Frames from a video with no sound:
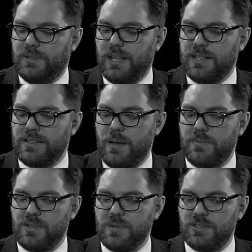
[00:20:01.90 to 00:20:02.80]

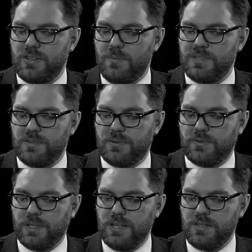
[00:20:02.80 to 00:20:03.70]
anytime somebody jumps into a
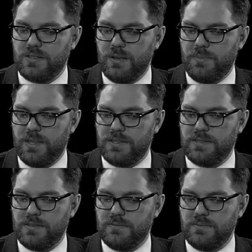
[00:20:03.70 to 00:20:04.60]
relationship
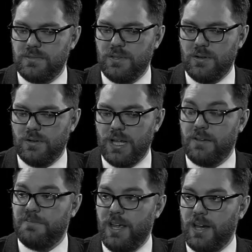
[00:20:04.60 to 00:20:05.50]
that's, you know,
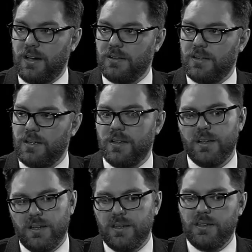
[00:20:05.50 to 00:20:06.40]
an affair,
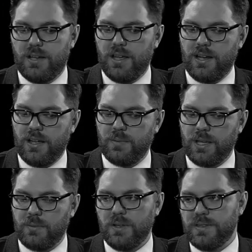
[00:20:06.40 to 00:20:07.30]
you kind of got to be
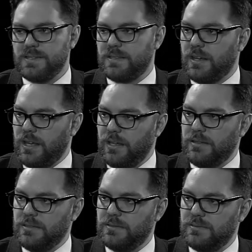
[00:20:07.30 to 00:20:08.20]
like, well, this is going to
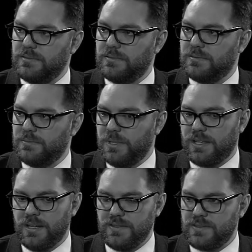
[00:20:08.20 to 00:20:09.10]
end
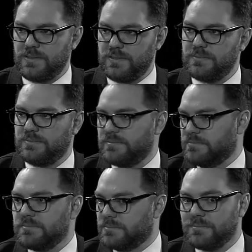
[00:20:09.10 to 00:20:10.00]
because
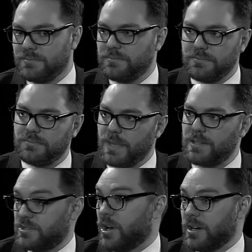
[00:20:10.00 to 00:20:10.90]

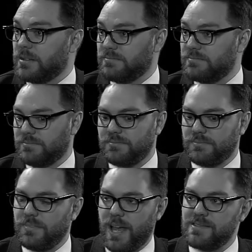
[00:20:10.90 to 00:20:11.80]
it started
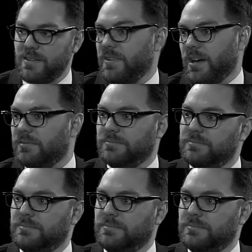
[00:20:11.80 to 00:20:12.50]
as an affair.